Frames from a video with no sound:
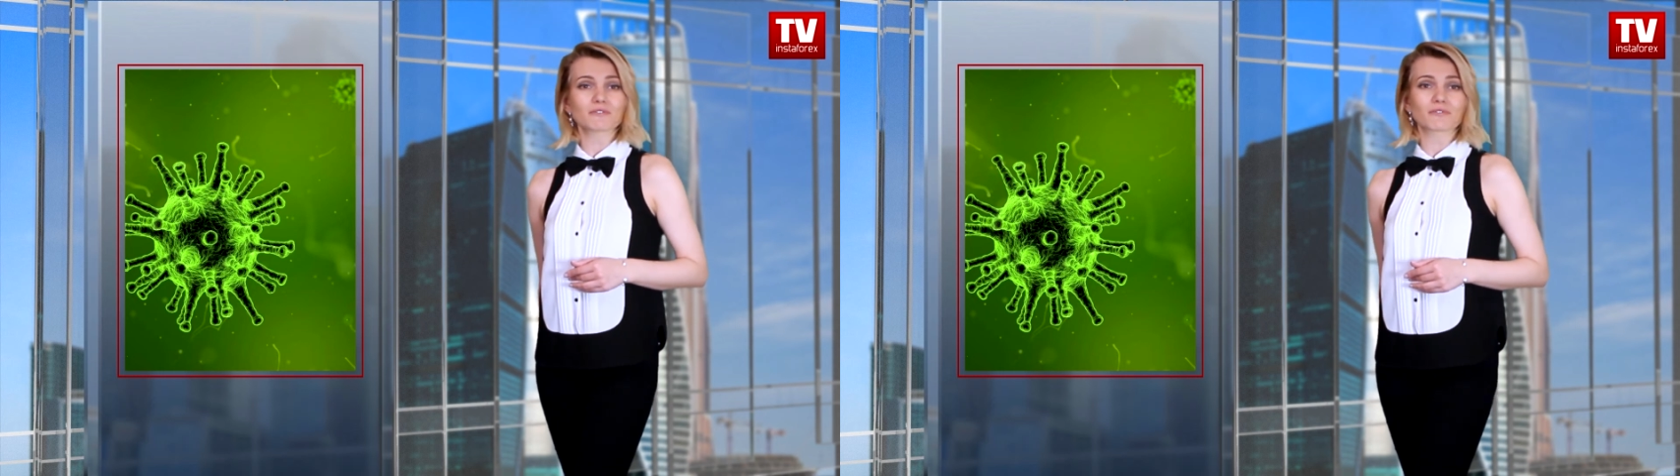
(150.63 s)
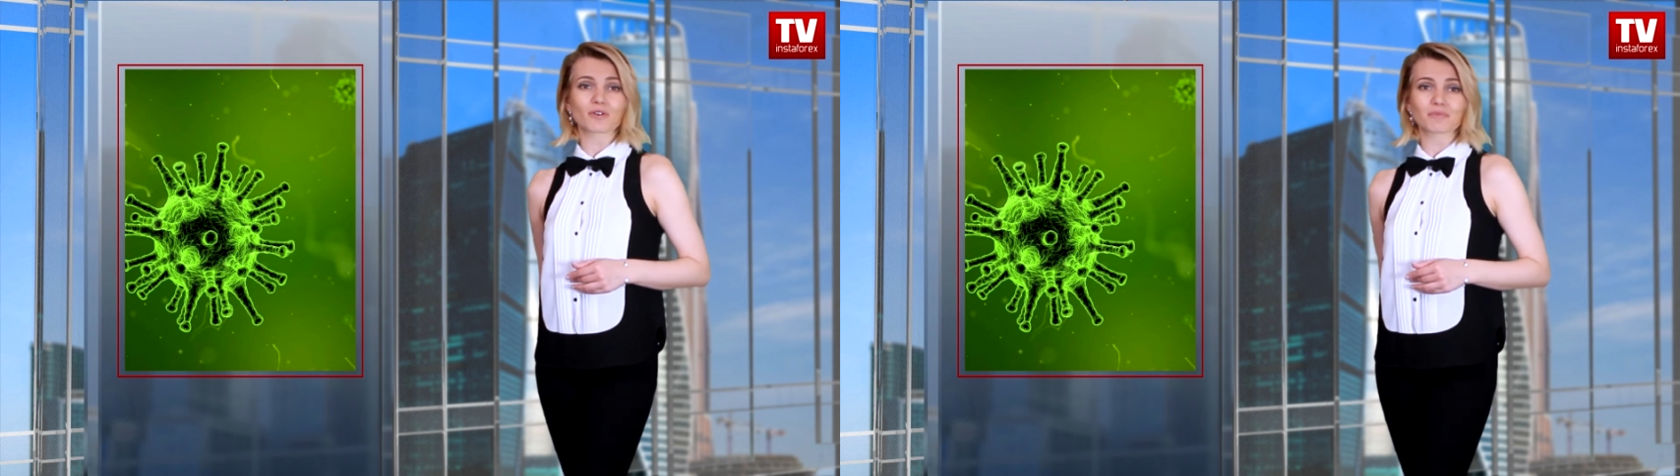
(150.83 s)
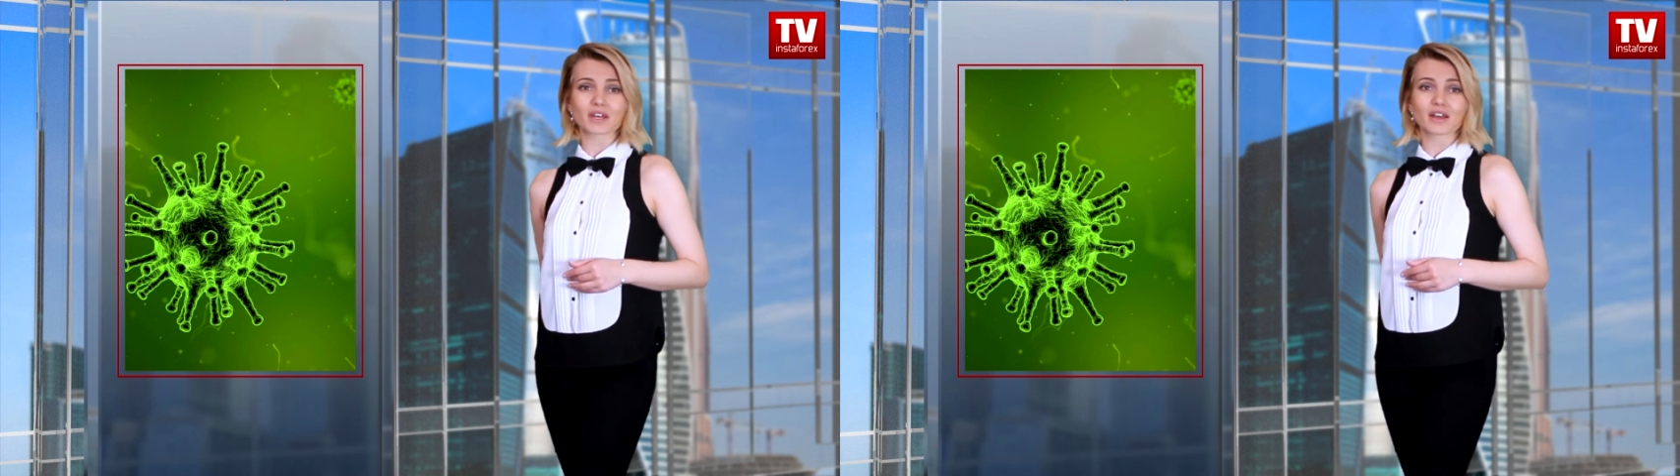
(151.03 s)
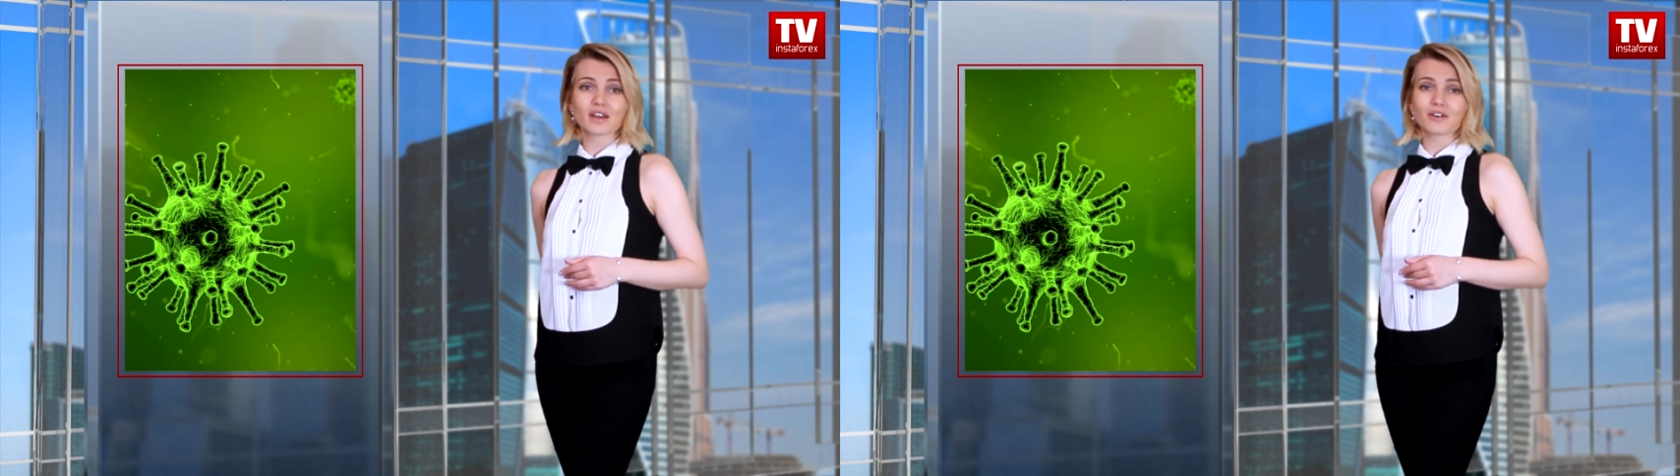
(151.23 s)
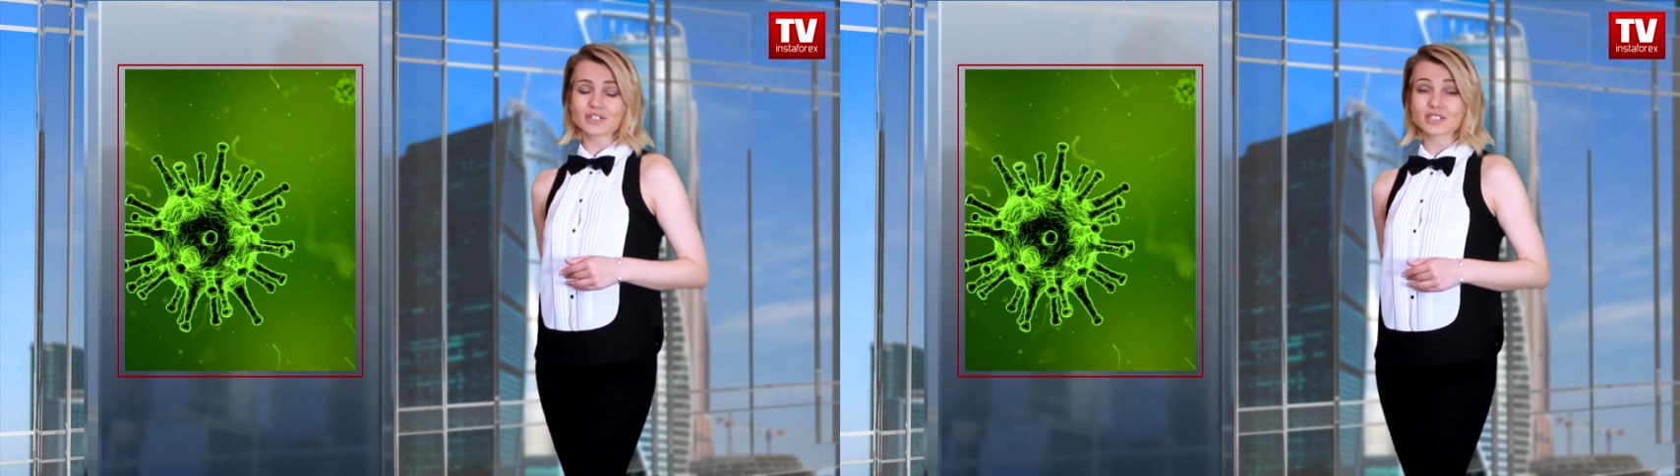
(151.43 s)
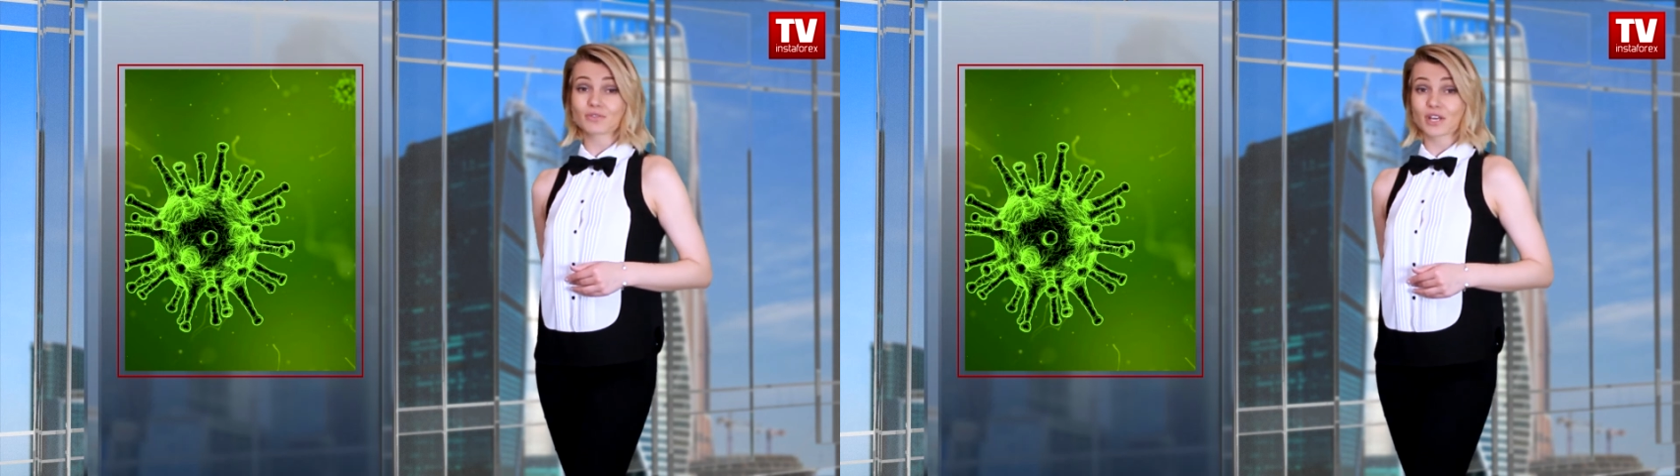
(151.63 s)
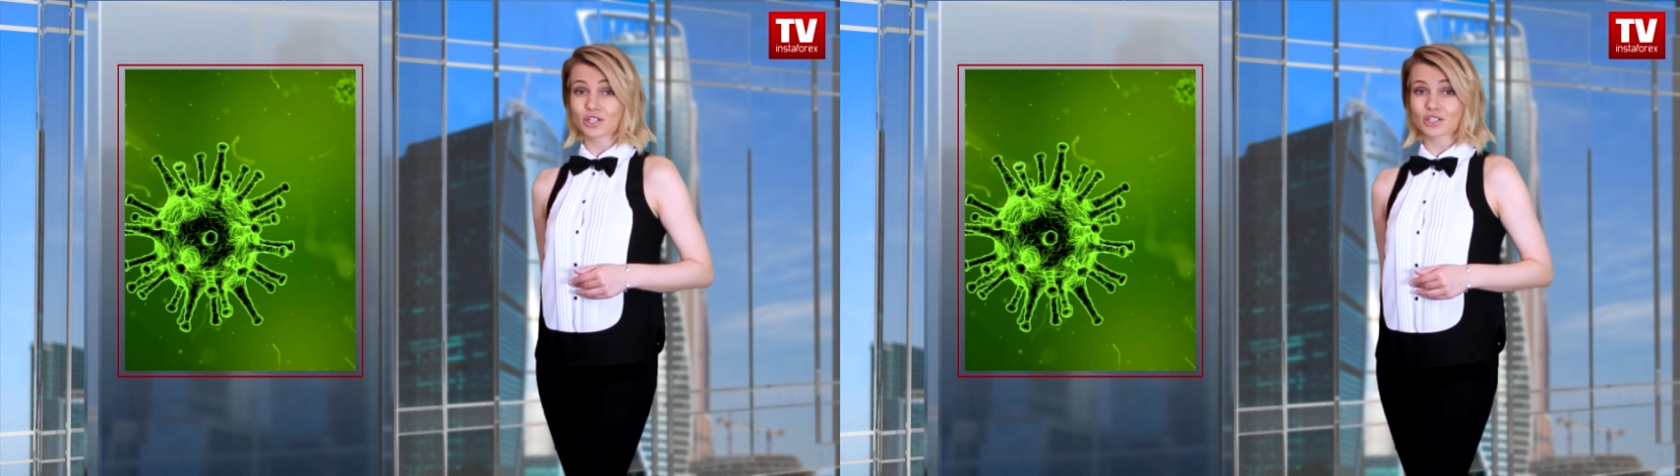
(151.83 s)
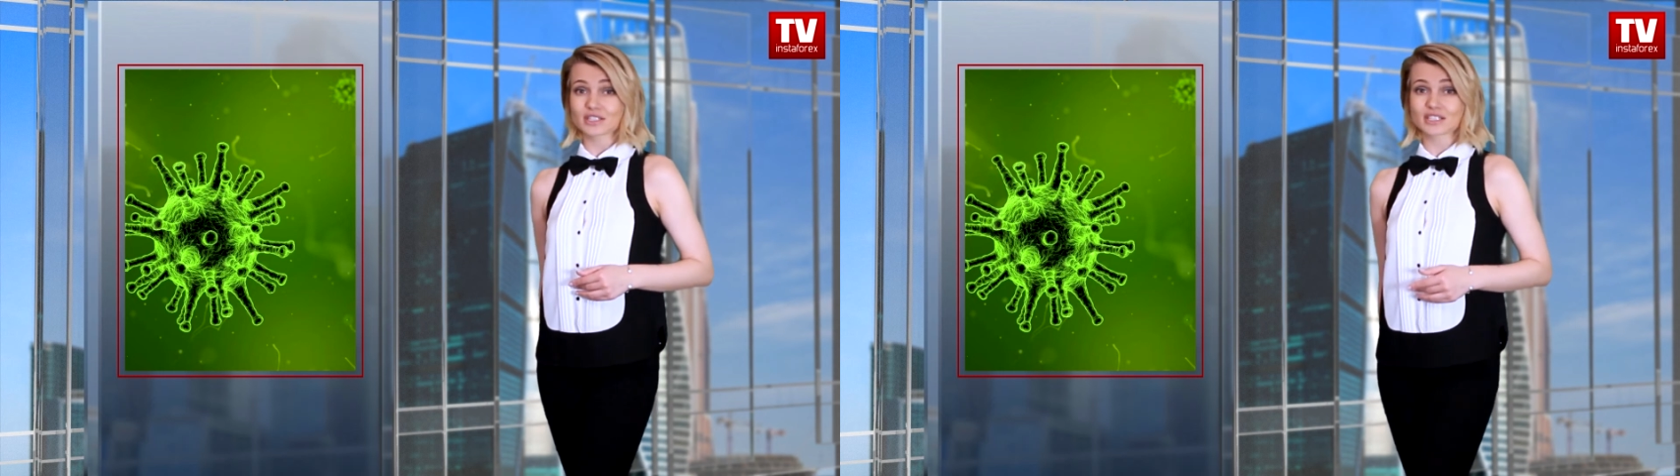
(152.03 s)
from the
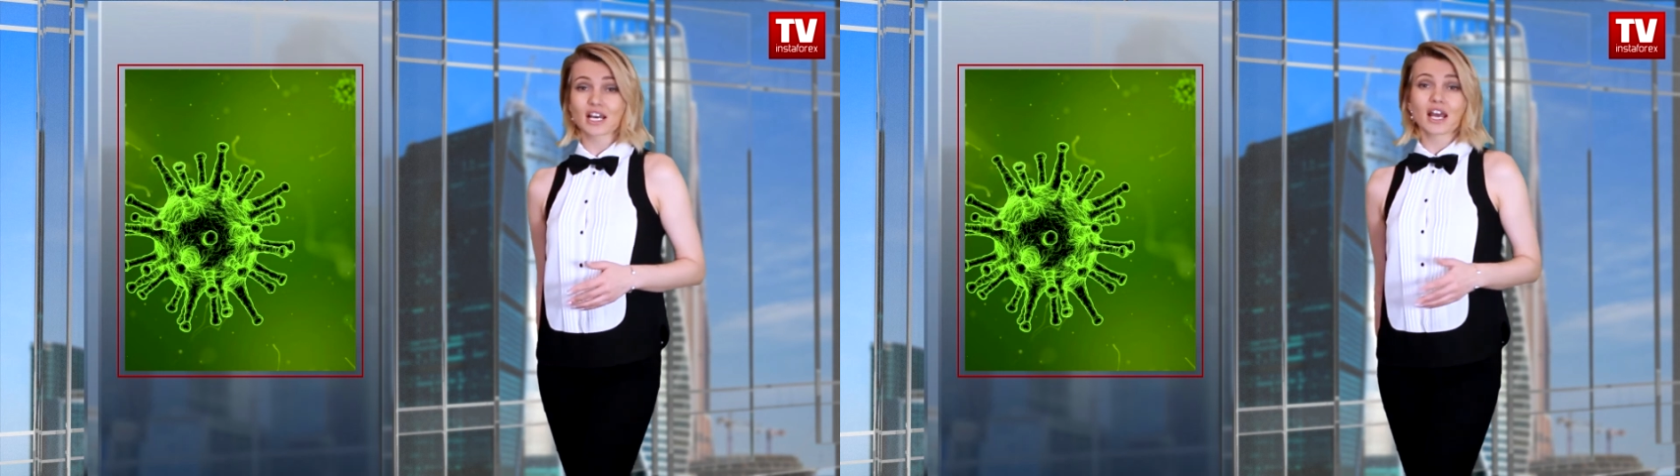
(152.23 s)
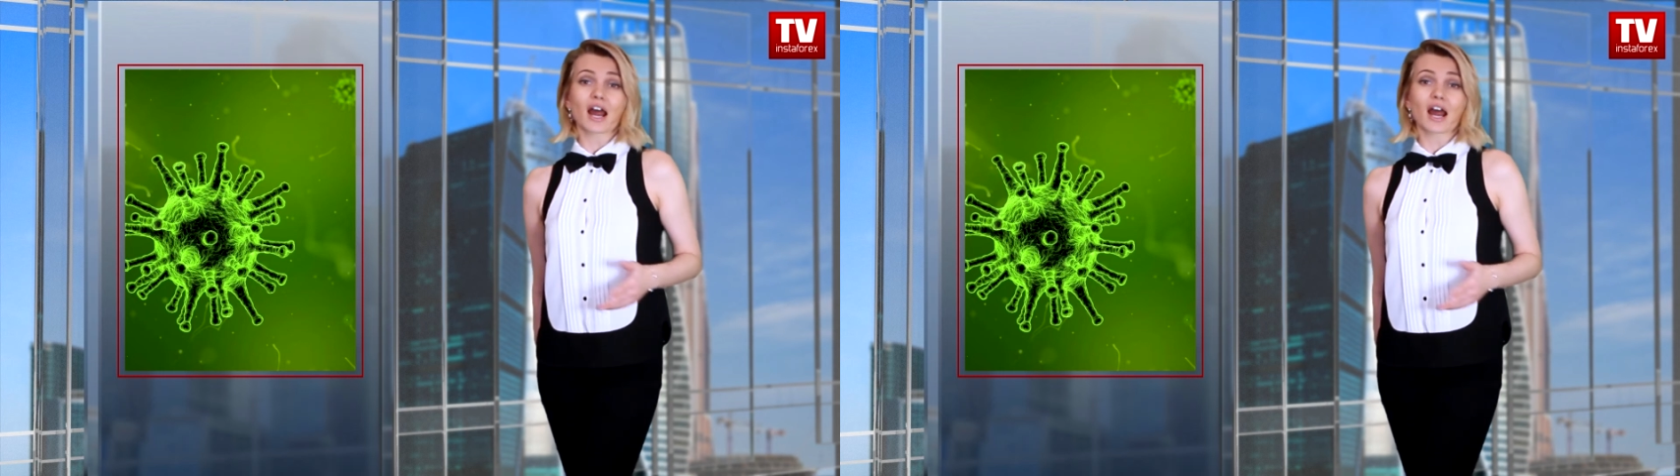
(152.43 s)
restrictions.